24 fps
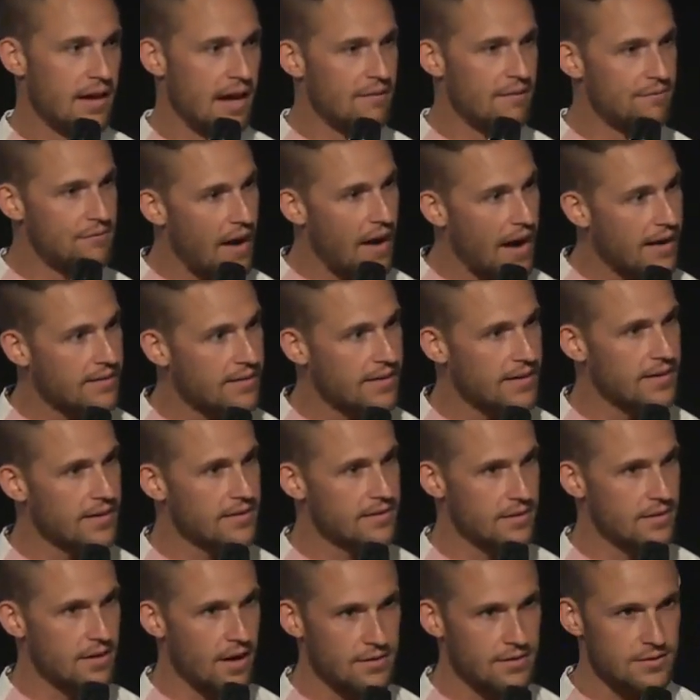And finally,
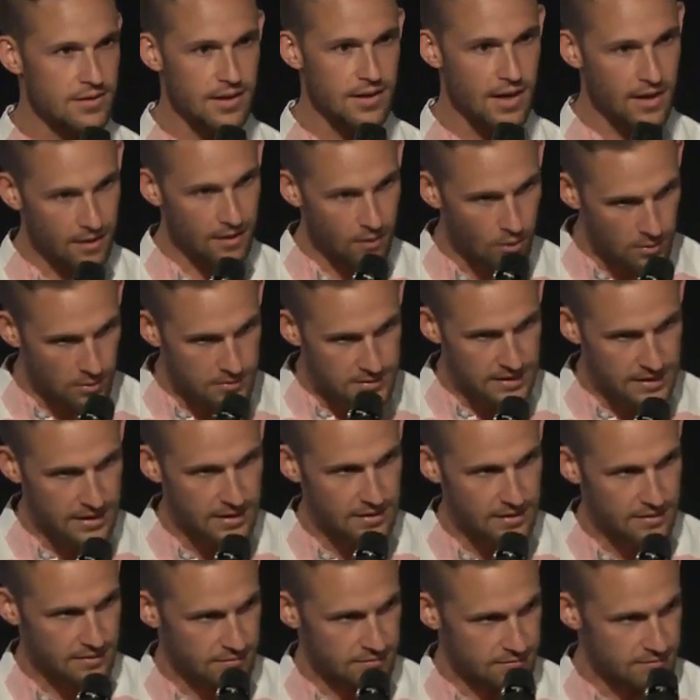the doctor kind of holds
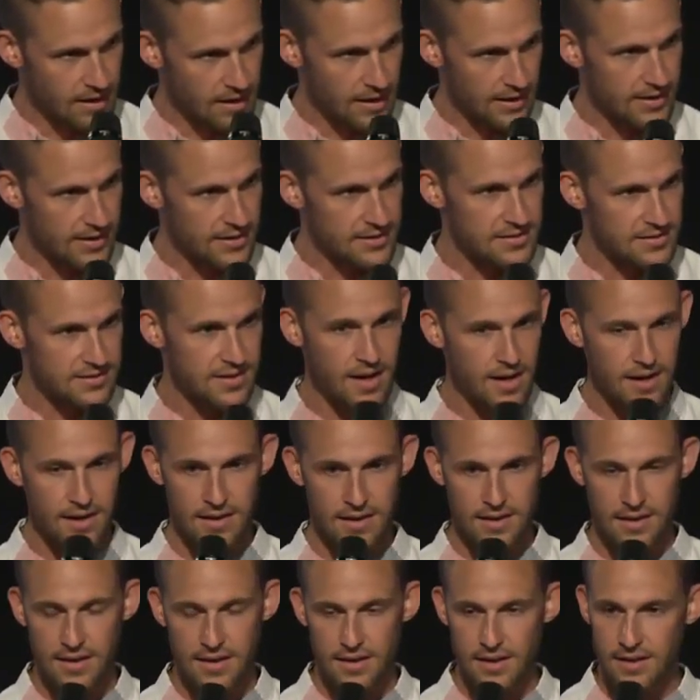it, and I get
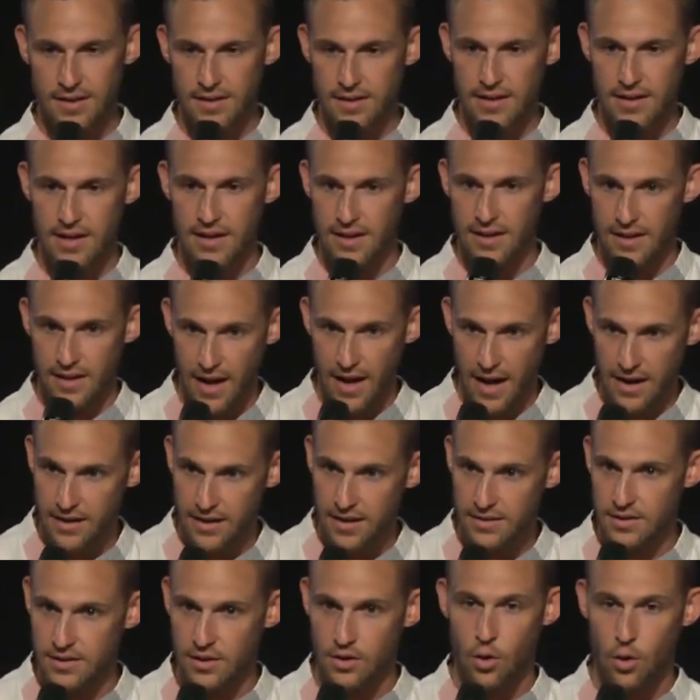steady again, and I
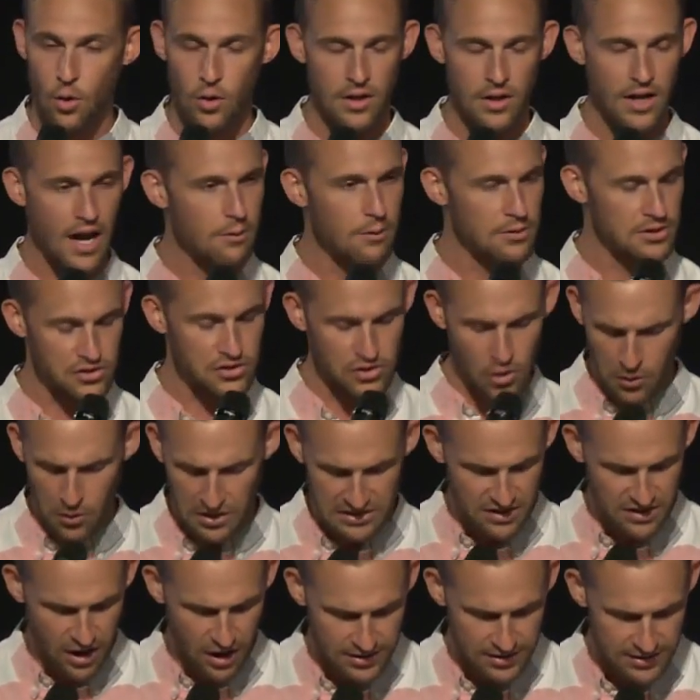cut the cord. And I was so
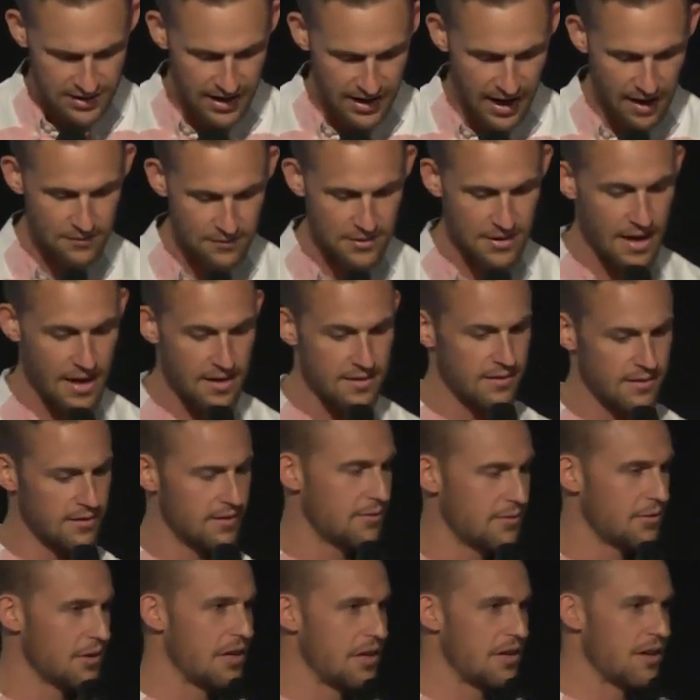exhausted after that
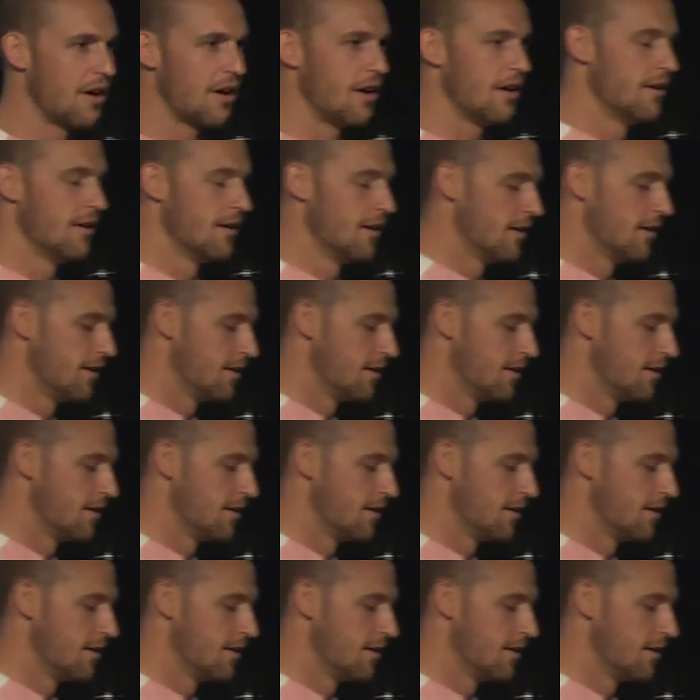delivery, y'all.